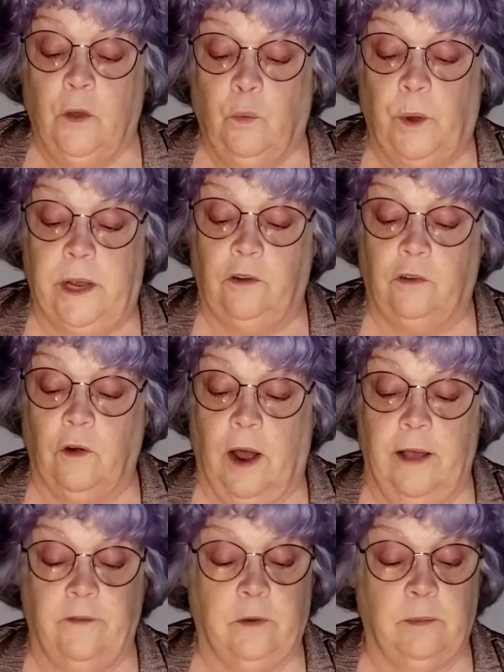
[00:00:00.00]
We
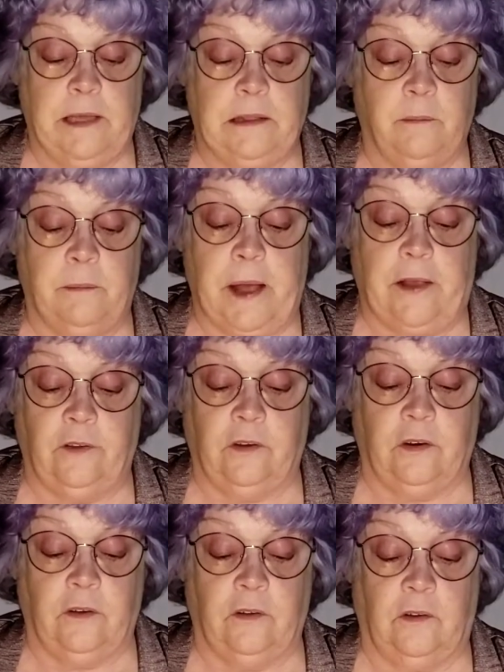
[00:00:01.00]
strive to make the
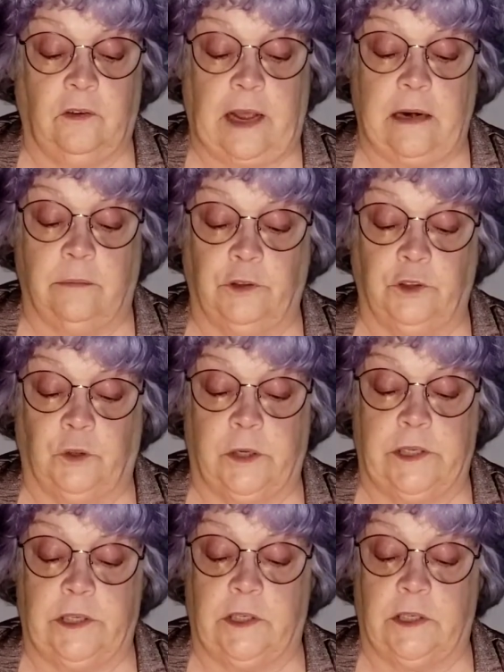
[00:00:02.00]
best sustainable
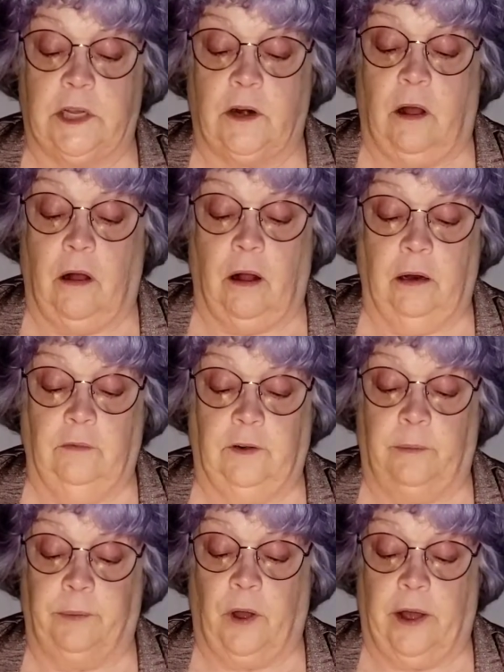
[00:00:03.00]
choices in all of
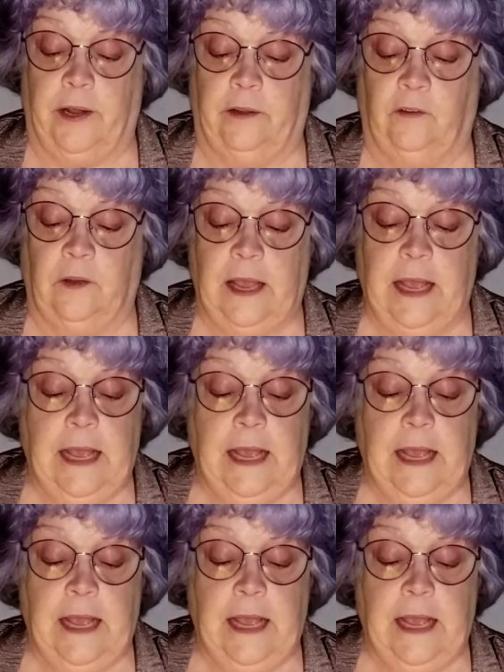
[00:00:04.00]
our products.